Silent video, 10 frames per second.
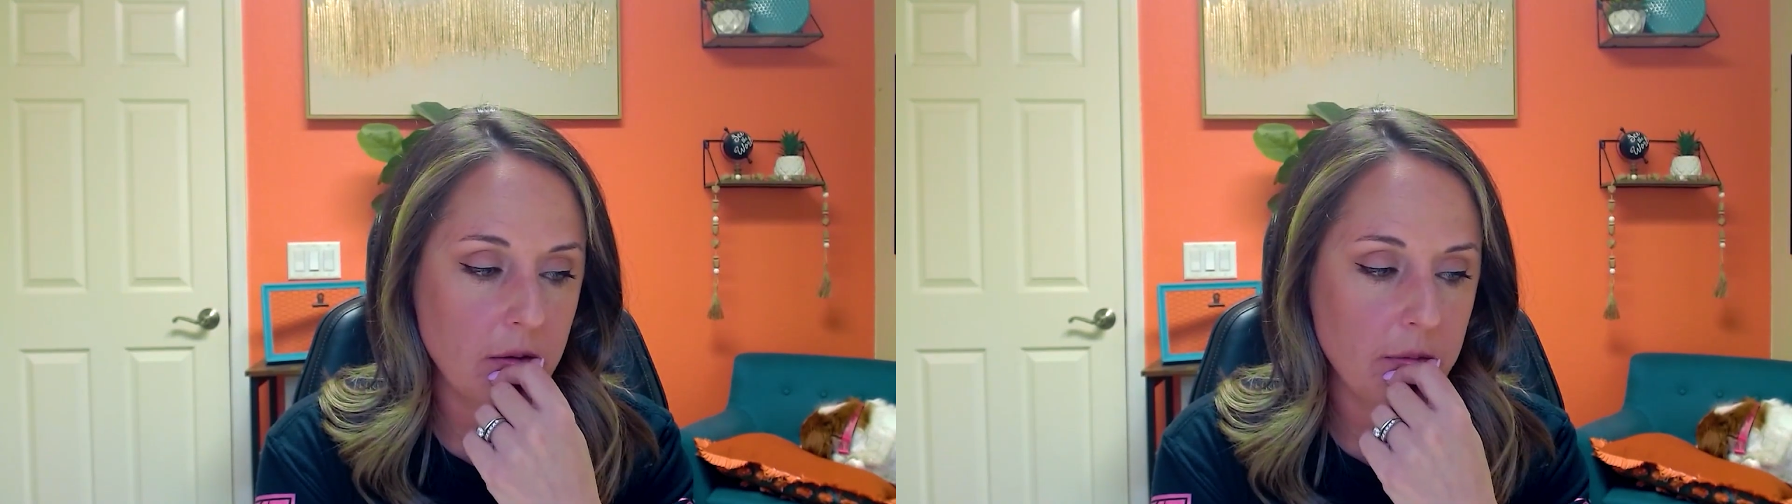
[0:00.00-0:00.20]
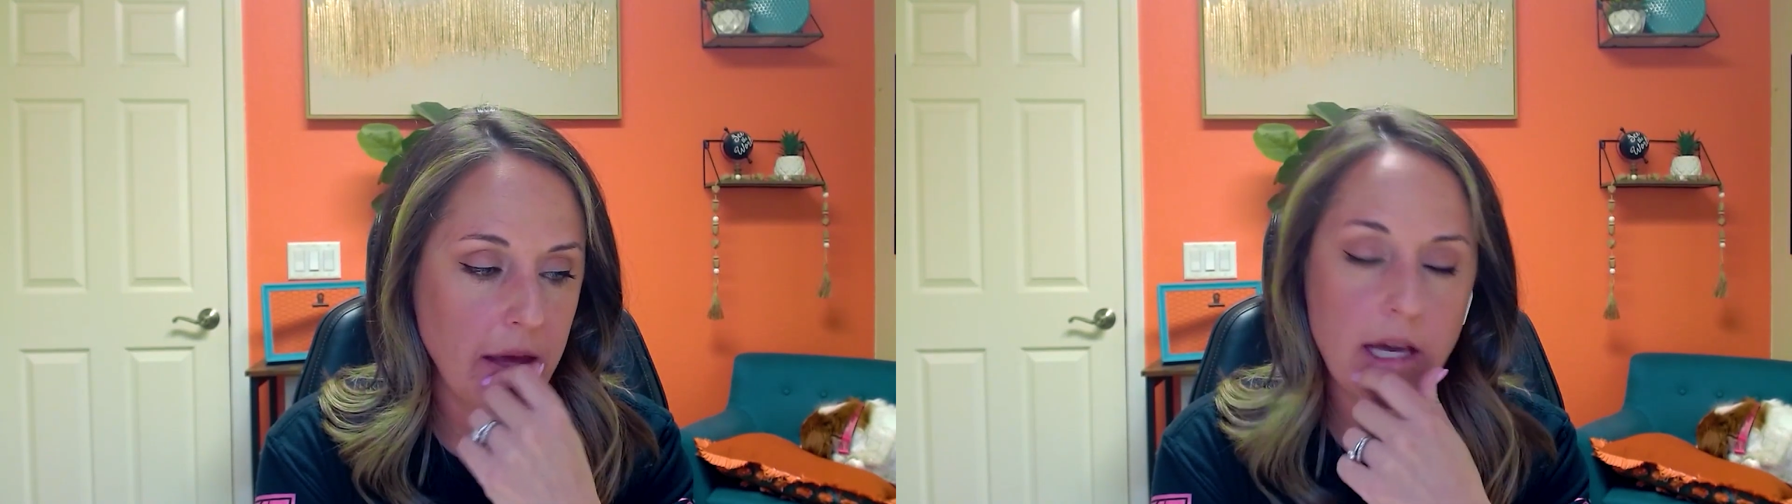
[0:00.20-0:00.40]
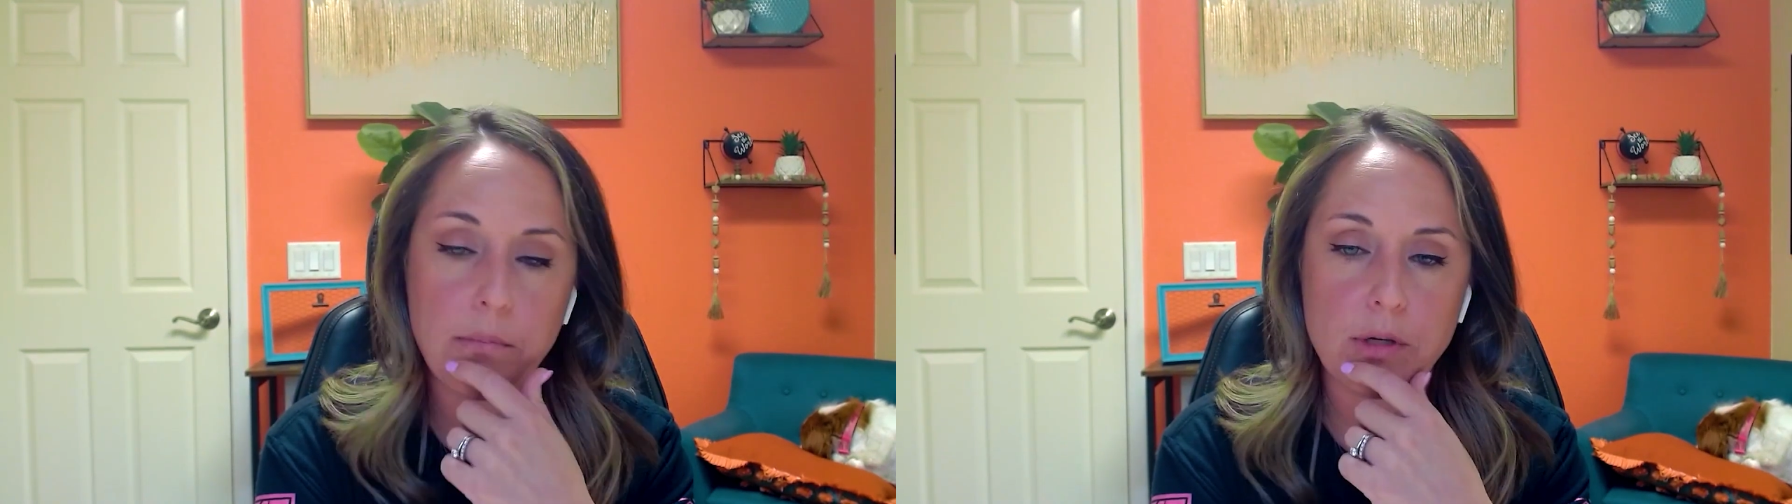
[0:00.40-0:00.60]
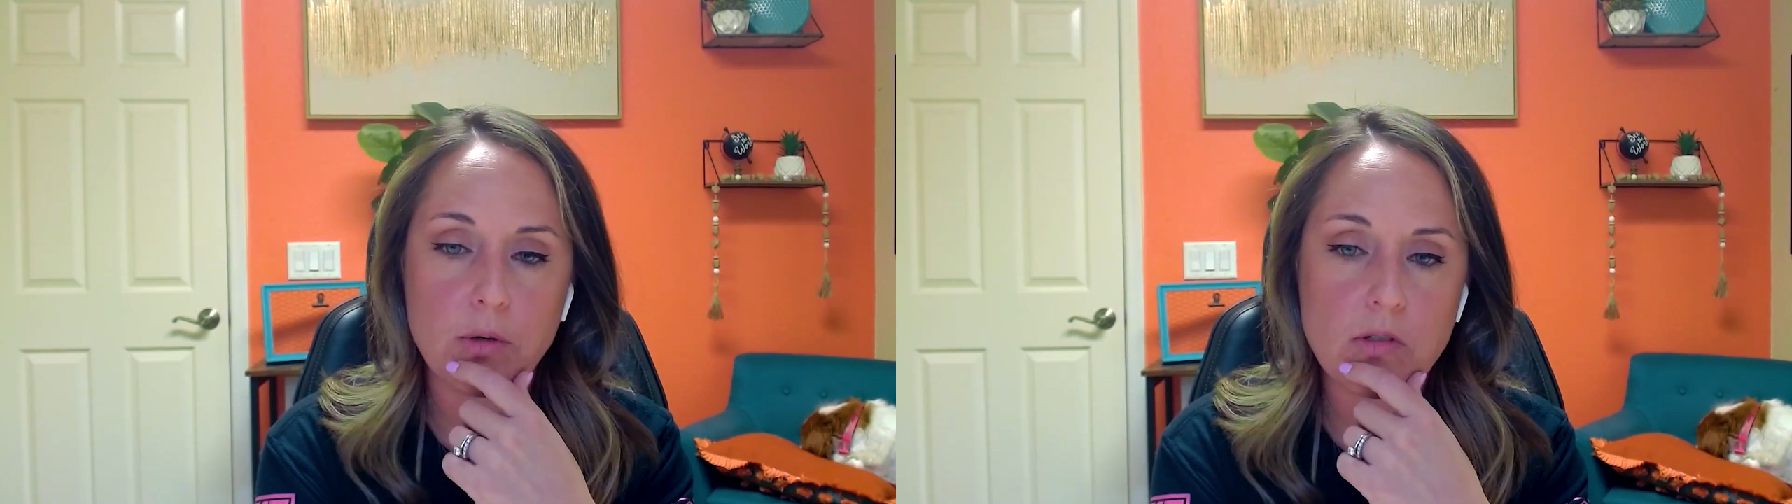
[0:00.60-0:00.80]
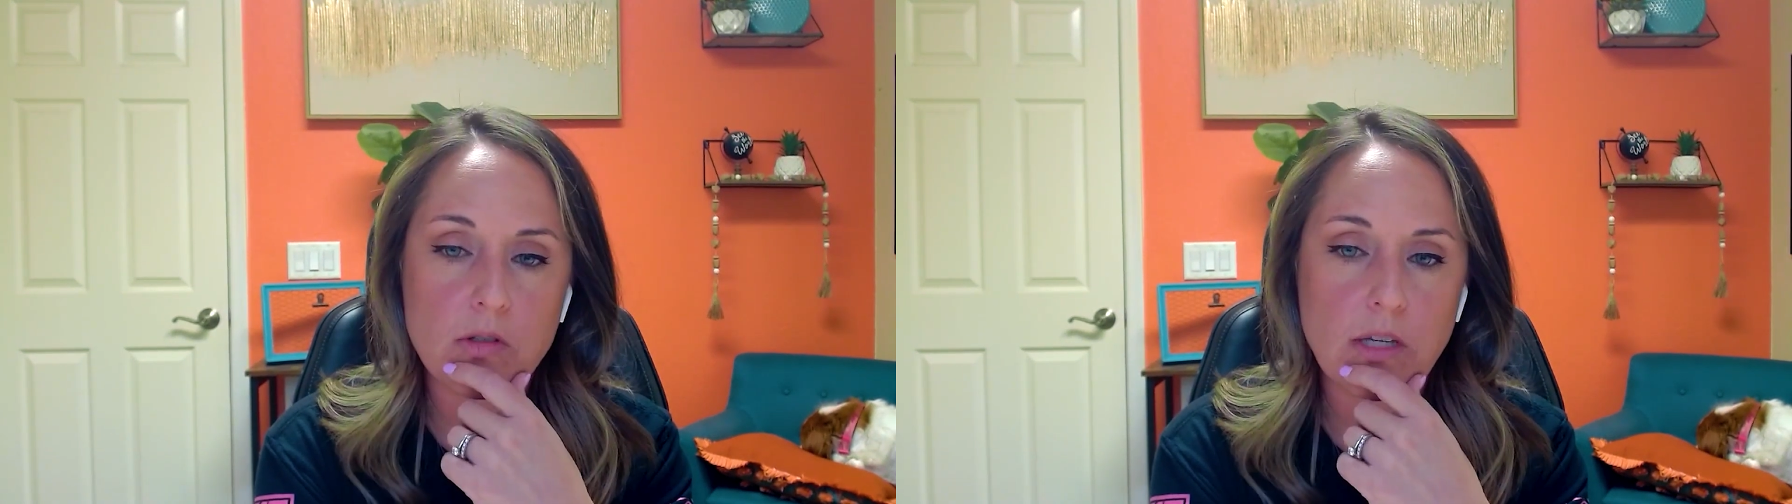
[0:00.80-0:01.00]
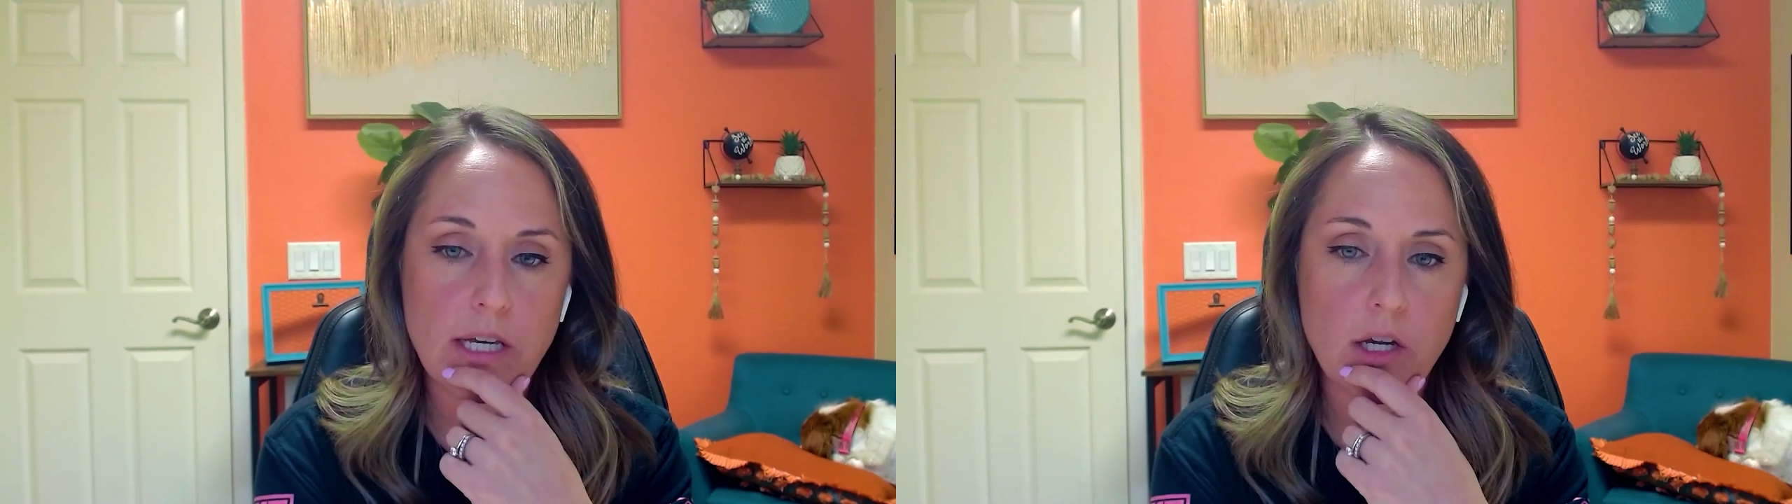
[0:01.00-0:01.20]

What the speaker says: like abuse in